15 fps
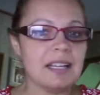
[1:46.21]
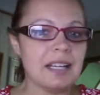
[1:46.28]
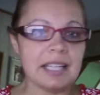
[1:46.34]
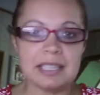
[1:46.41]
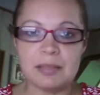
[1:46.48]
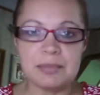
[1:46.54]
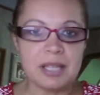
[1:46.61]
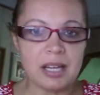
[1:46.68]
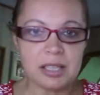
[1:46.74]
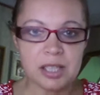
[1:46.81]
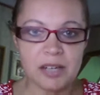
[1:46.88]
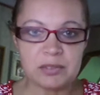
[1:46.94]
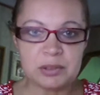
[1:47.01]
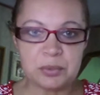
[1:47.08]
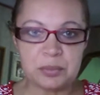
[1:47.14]
I am not
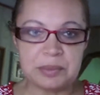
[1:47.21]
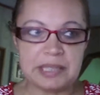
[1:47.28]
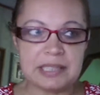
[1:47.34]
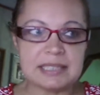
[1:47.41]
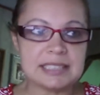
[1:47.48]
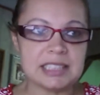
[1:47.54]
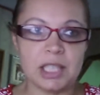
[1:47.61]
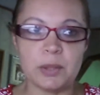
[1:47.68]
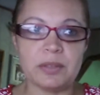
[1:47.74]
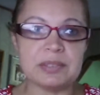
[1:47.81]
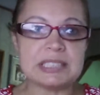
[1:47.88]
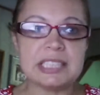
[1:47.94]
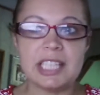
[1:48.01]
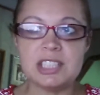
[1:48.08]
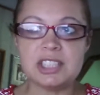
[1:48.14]
comfortable being the center of
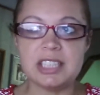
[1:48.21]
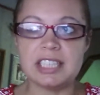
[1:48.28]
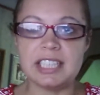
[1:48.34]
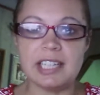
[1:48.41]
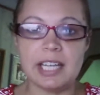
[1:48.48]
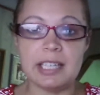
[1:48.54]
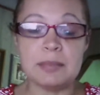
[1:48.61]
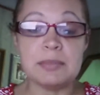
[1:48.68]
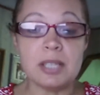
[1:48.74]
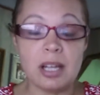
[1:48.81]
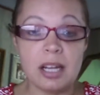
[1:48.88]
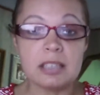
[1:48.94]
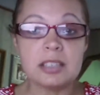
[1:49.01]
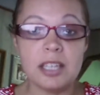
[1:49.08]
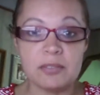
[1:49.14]
attention, and I am
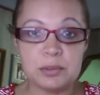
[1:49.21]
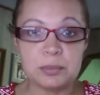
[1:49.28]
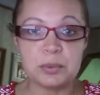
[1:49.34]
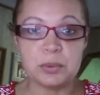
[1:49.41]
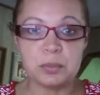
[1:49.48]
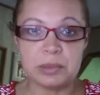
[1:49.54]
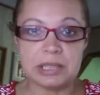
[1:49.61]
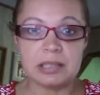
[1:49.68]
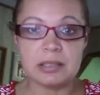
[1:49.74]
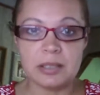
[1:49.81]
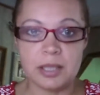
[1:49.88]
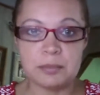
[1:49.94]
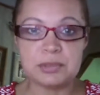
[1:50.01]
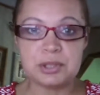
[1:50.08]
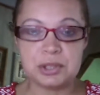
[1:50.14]
not comfortable when it
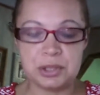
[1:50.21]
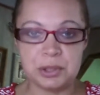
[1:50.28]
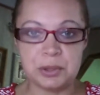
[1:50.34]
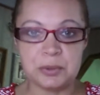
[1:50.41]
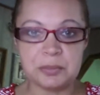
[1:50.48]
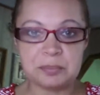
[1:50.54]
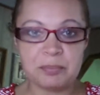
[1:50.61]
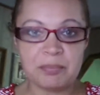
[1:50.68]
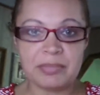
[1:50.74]
comes to